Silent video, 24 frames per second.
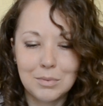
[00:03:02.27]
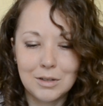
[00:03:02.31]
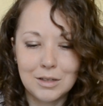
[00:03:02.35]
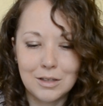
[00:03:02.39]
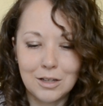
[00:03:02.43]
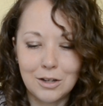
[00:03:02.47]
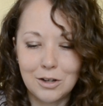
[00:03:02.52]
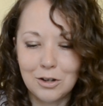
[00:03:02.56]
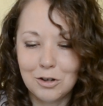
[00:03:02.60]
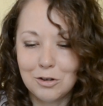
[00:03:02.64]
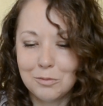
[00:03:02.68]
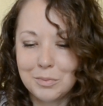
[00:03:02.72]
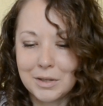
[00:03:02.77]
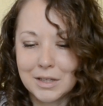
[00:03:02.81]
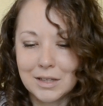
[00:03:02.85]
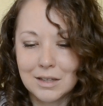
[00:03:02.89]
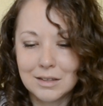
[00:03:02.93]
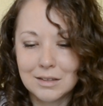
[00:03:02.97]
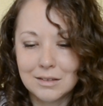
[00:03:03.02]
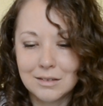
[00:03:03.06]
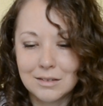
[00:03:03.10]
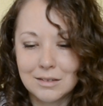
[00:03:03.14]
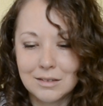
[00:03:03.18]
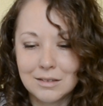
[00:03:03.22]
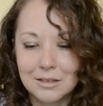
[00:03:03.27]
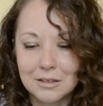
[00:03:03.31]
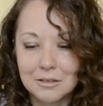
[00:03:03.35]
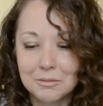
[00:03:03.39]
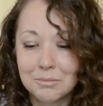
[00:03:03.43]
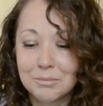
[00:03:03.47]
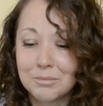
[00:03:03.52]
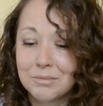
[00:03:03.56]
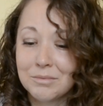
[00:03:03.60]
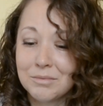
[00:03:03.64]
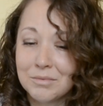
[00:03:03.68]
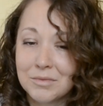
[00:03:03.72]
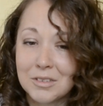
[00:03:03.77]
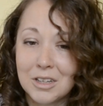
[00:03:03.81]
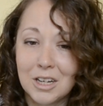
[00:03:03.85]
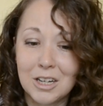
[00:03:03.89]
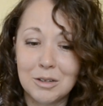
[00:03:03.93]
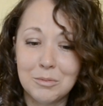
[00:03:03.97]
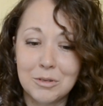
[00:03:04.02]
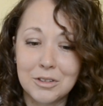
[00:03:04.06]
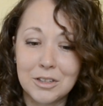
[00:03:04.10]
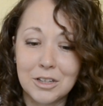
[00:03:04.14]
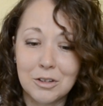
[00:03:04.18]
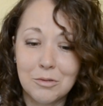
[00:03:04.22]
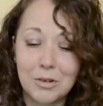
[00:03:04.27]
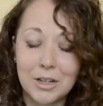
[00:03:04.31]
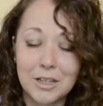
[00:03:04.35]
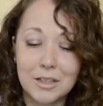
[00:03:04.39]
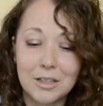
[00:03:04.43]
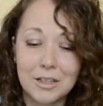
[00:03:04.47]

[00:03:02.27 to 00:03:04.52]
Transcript: below because I'm really quite